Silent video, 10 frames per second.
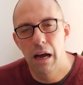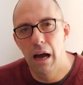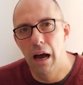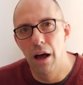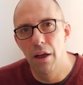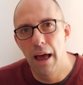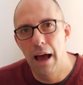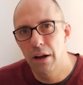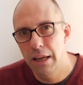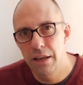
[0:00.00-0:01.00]

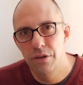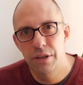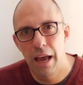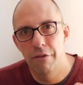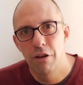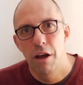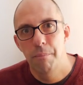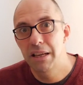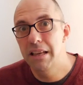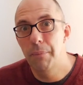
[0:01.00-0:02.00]
our kids have
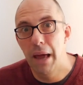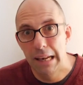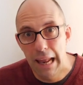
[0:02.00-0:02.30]
picked up that